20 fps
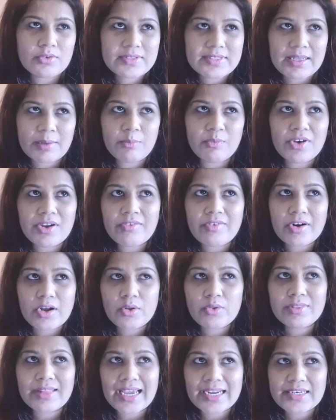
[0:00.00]
somewhere
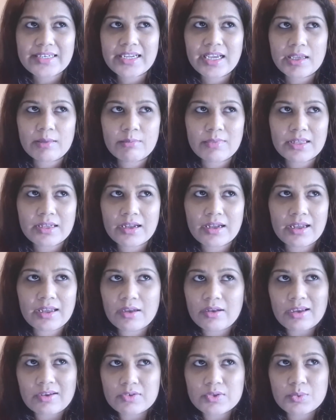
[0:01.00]
around that time that
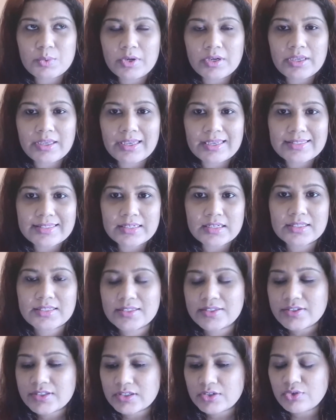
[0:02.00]
I was working as an
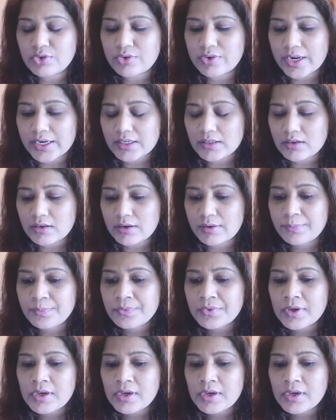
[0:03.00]
assistant director,